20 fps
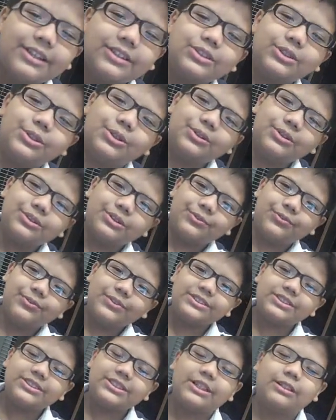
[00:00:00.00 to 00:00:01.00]
So the
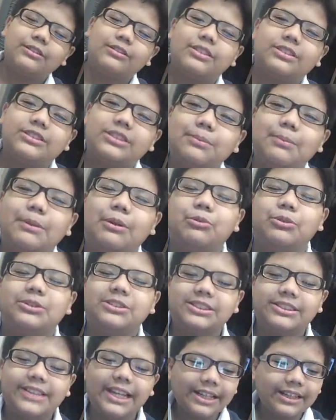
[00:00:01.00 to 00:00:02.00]
first thing I'm gonna say about
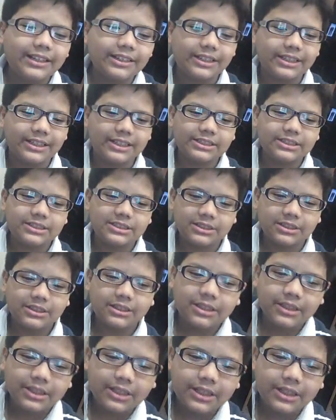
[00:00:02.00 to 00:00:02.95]
recycling is